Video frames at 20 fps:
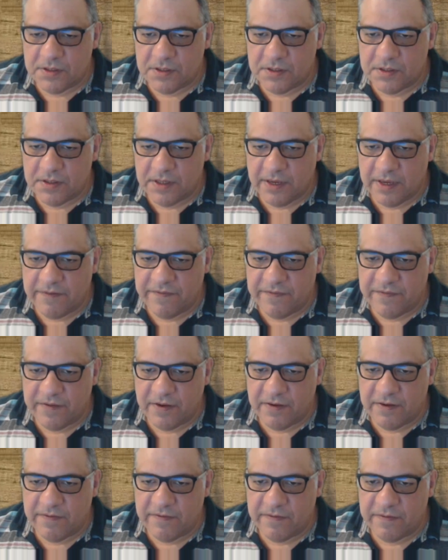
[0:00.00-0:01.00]

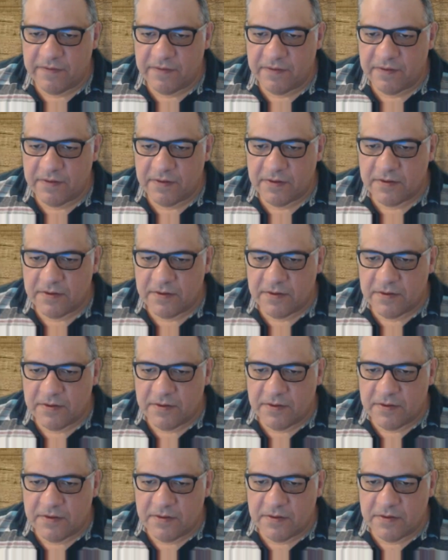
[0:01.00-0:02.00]
F5.
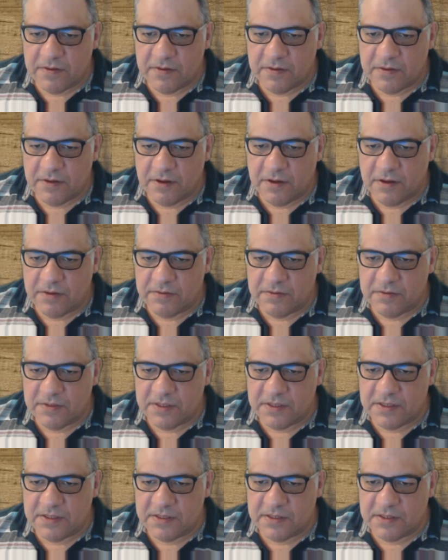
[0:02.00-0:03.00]
Oh,
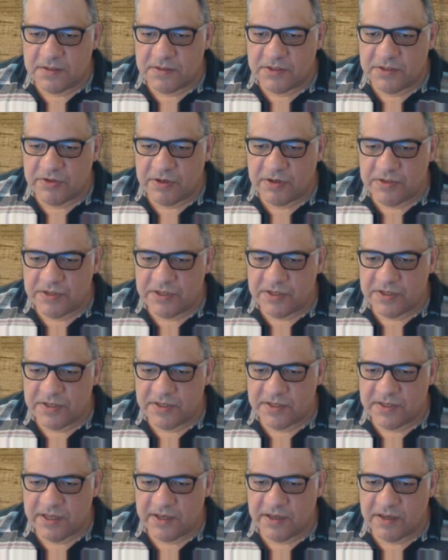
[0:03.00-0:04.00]
this is atrocious,
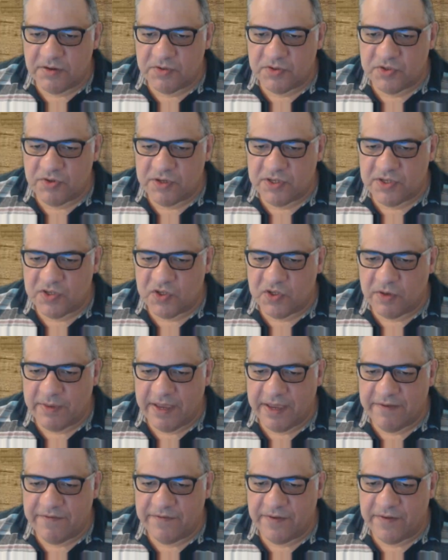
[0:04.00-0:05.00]
isn't it? I was trying to stop
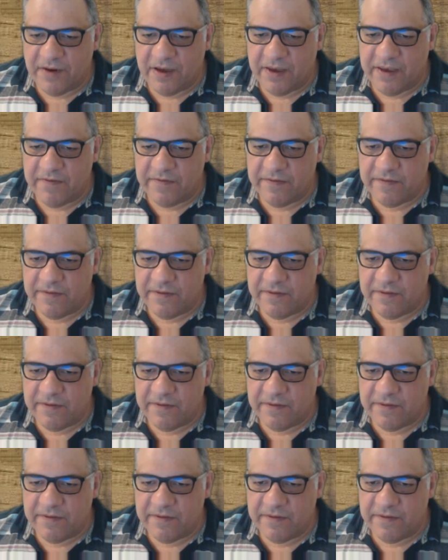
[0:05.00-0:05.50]
F5,